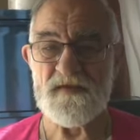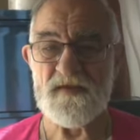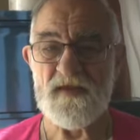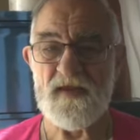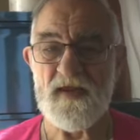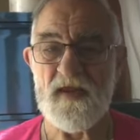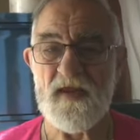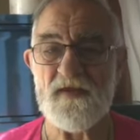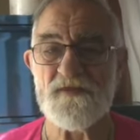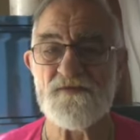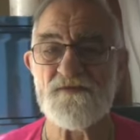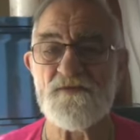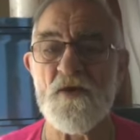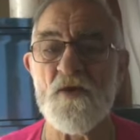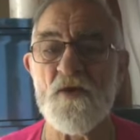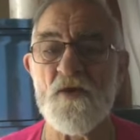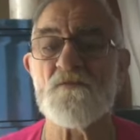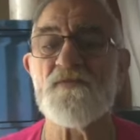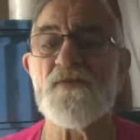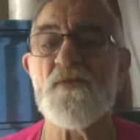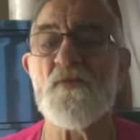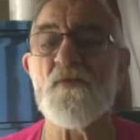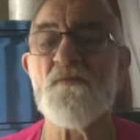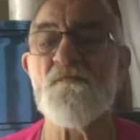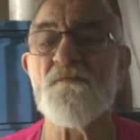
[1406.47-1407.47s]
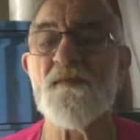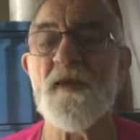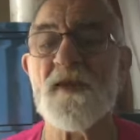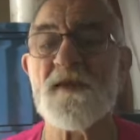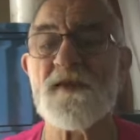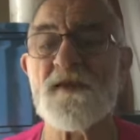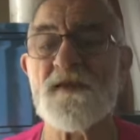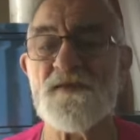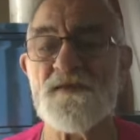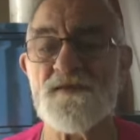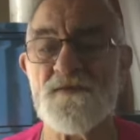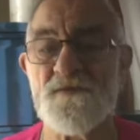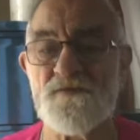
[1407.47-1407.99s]
and not pull
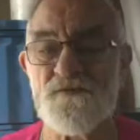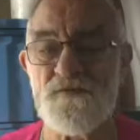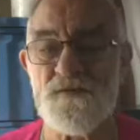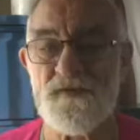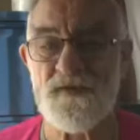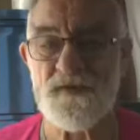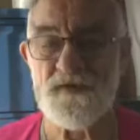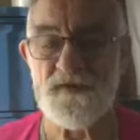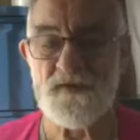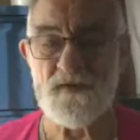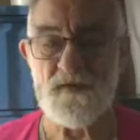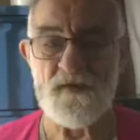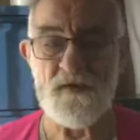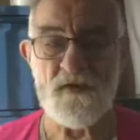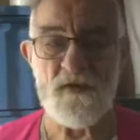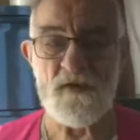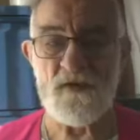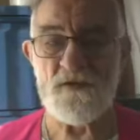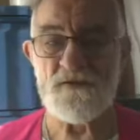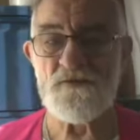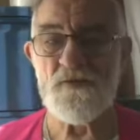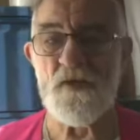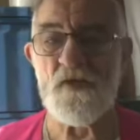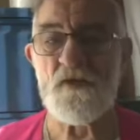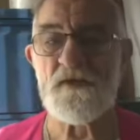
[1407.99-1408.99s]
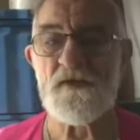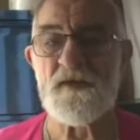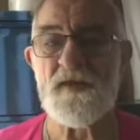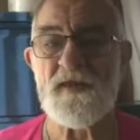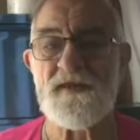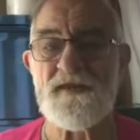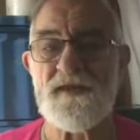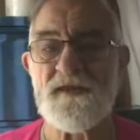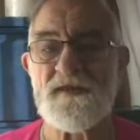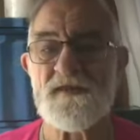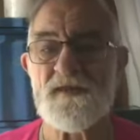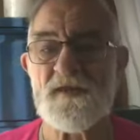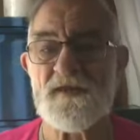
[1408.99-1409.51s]
back into fear, not
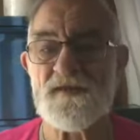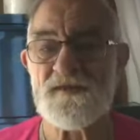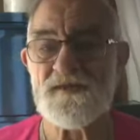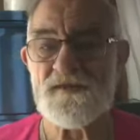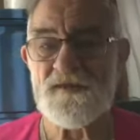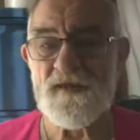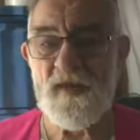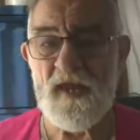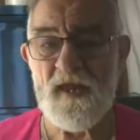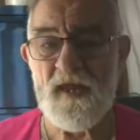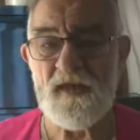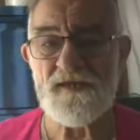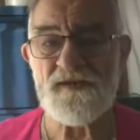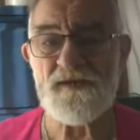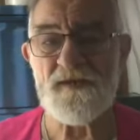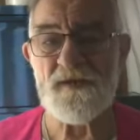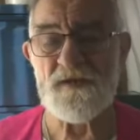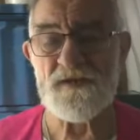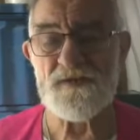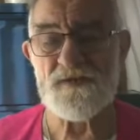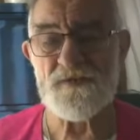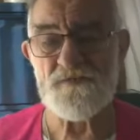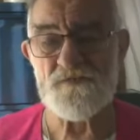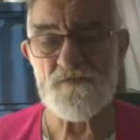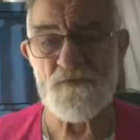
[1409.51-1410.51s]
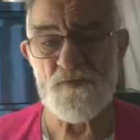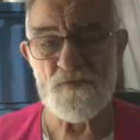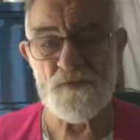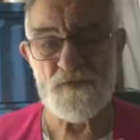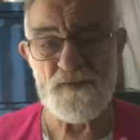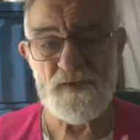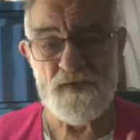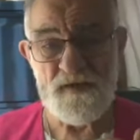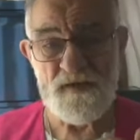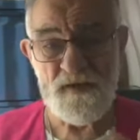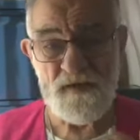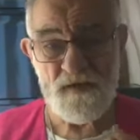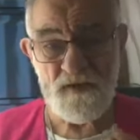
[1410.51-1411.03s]
letting the sadness for
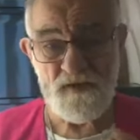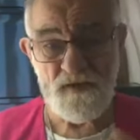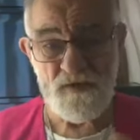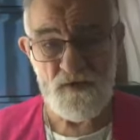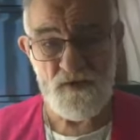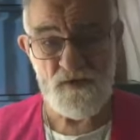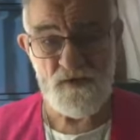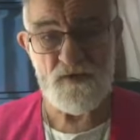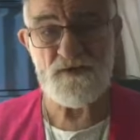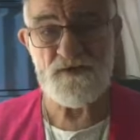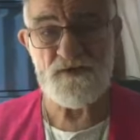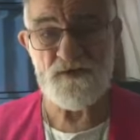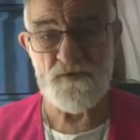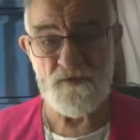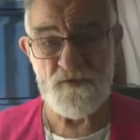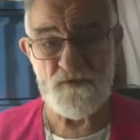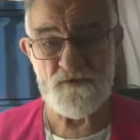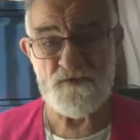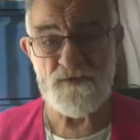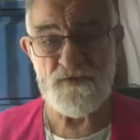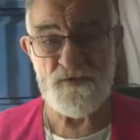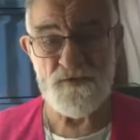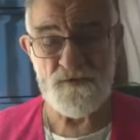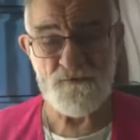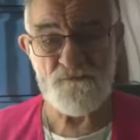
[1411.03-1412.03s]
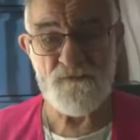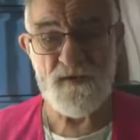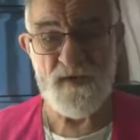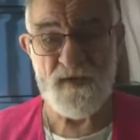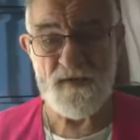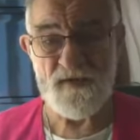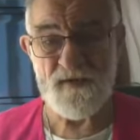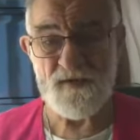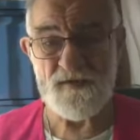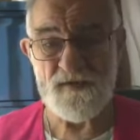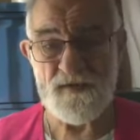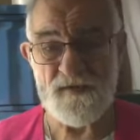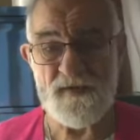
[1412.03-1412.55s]
the hurt of
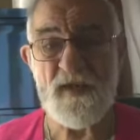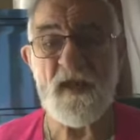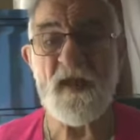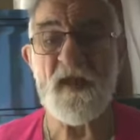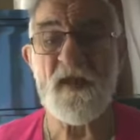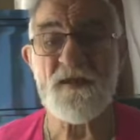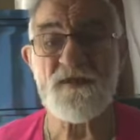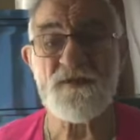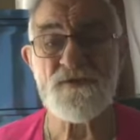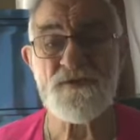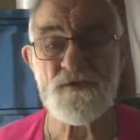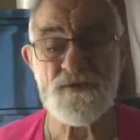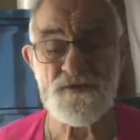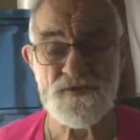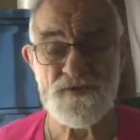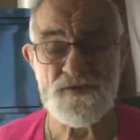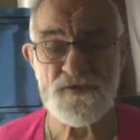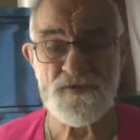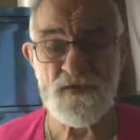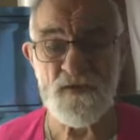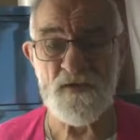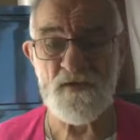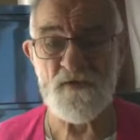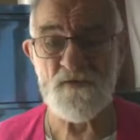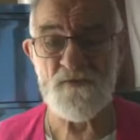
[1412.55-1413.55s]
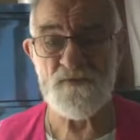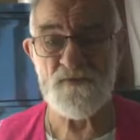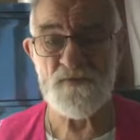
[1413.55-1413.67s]
humanity and yourself